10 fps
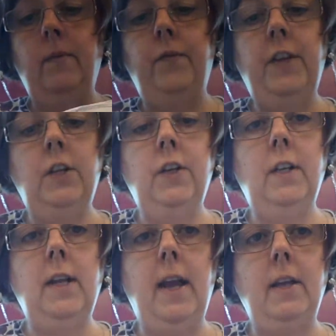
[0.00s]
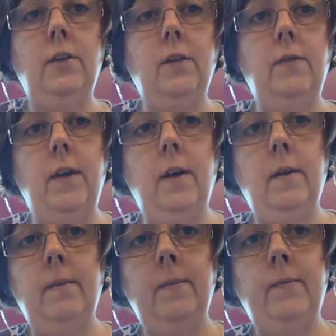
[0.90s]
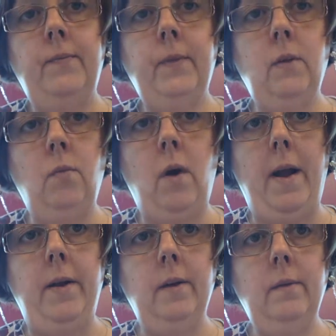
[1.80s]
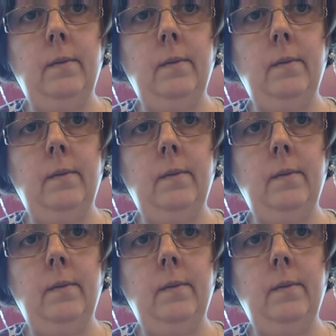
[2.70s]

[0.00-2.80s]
finishing the edge of the wire.